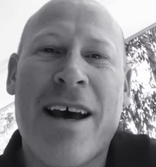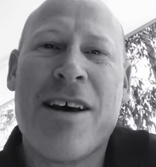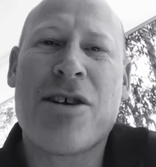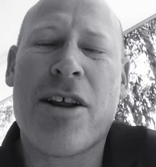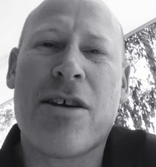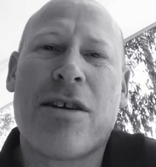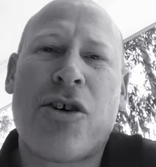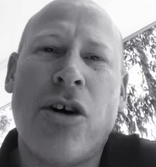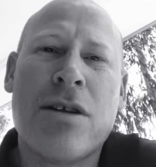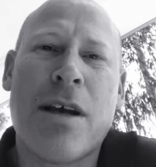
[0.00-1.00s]
So the
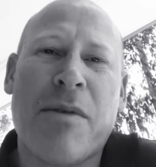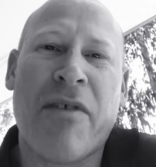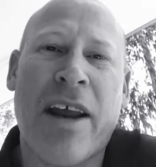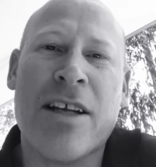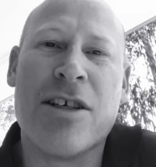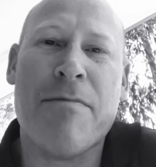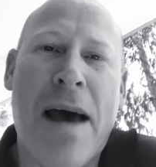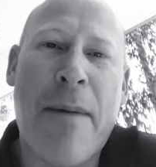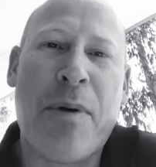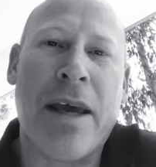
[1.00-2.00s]
concept of energy
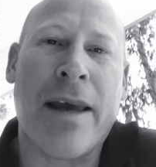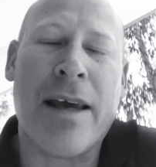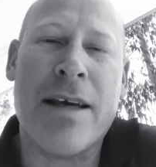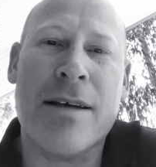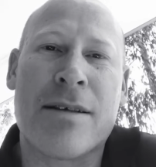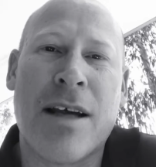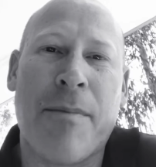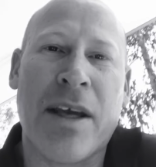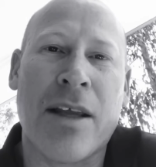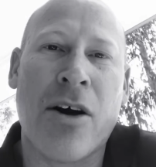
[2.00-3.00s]
mapping is
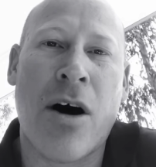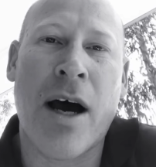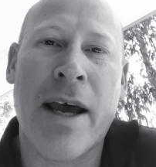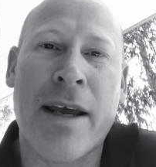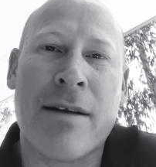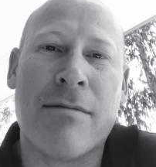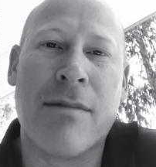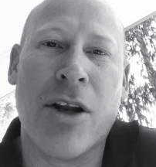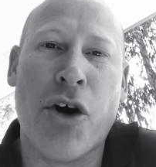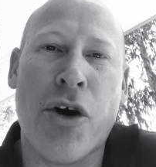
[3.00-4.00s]
something that I
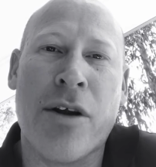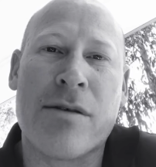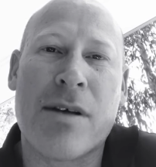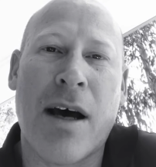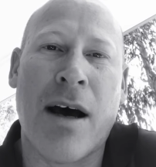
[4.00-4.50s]
learnt